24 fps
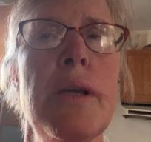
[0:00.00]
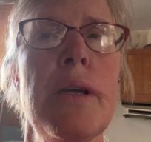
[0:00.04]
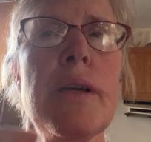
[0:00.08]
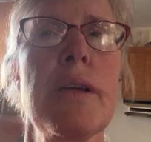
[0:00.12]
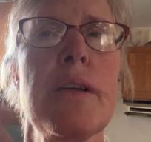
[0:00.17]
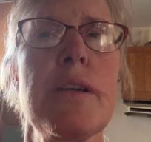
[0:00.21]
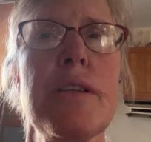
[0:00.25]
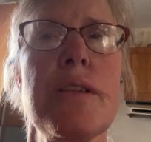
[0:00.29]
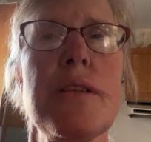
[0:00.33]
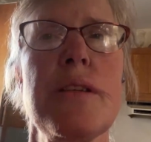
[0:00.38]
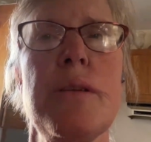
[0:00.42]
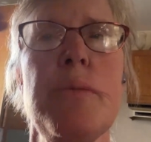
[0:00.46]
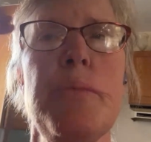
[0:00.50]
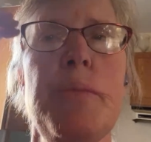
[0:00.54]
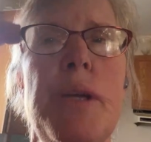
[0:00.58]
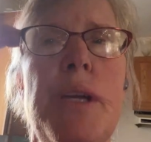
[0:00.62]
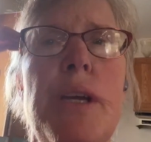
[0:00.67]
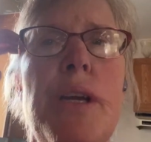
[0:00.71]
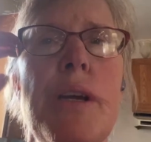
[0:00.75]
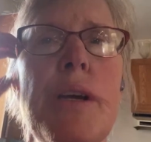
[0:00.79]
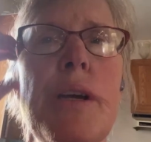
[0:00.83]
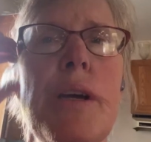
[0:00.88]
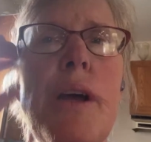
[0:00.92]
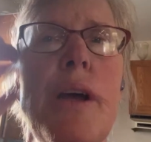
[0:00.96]
Because to
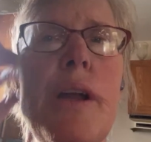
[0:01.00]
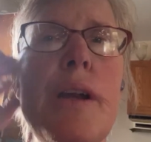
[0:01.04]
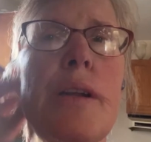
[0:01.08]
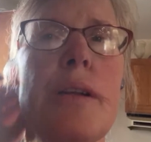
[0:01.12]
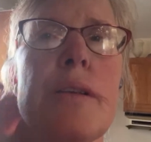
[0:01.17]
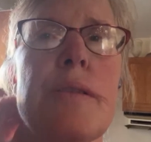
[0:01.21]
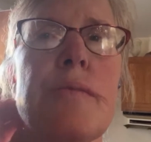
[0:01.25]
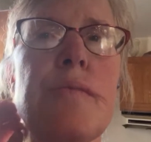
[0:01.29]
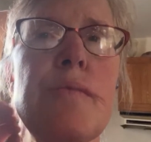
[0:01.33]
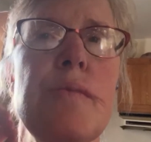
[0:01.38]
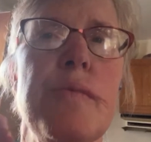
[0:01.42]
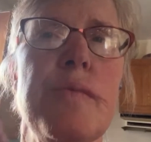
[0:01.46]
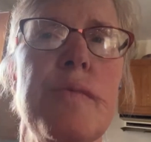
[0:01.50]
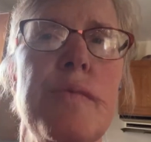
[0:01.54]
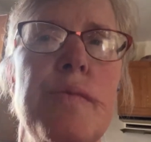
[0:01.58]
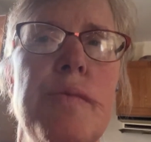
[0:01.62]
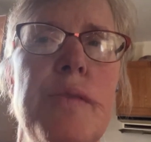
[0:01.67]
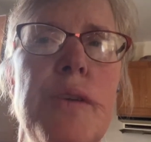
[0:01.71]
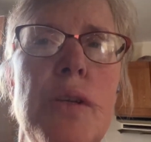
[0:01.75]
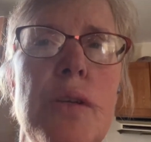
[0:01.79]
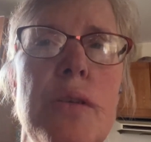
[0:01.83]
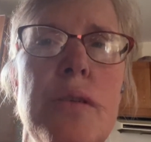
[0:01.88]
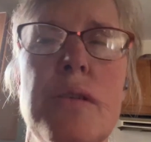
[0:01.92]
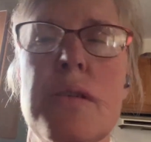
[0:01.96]
me, it kind of
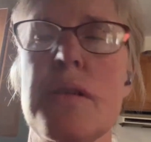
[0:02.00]
feels